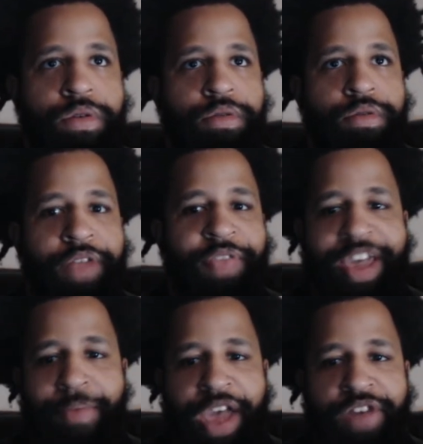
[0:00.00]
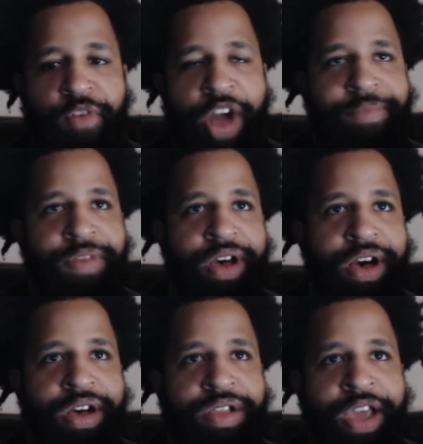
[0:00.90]
I think he may have grabbed
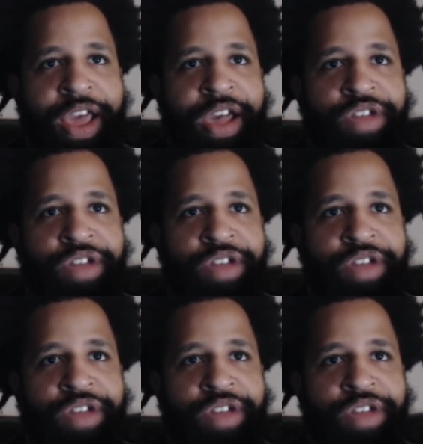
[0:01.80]
the cage.